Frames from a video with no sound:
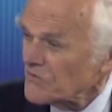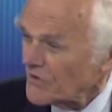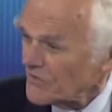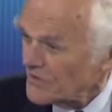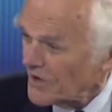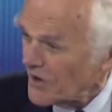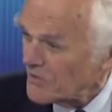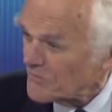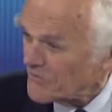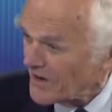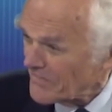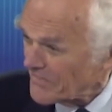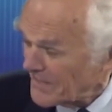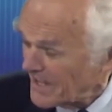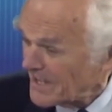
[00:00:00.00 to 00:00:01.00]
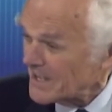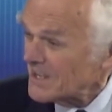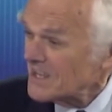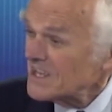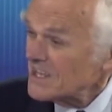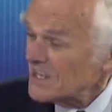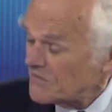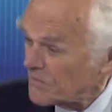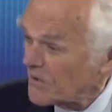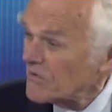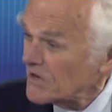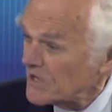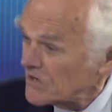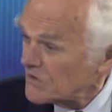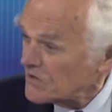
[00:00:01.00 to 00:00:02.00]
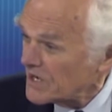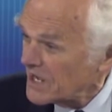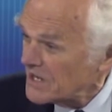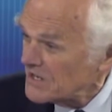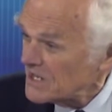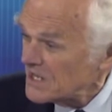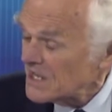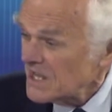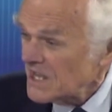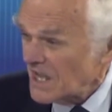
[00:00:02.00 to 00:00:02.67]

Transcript: on the home front there is probably a good idea,